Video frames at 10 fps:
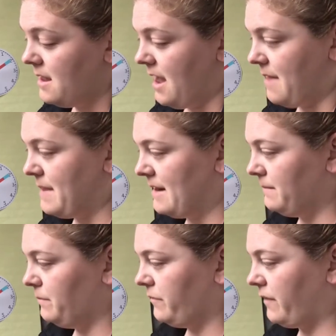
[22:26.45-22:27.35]
and
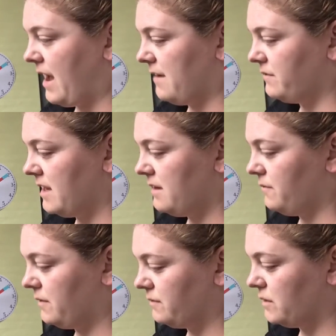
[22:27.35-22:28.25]
then 5, 10,
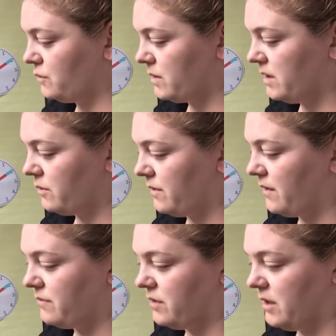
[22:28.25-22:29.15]
15, 20,
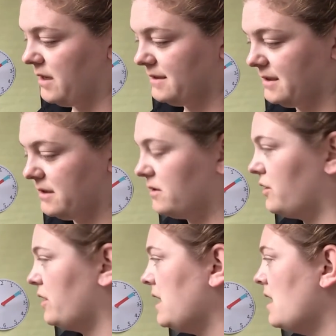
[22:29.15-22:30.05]
25, 30.
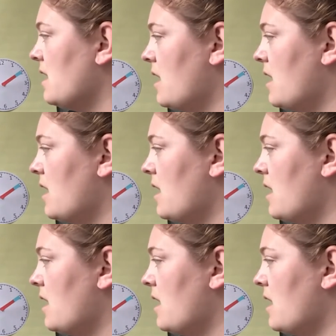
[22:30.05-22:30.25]
6:30.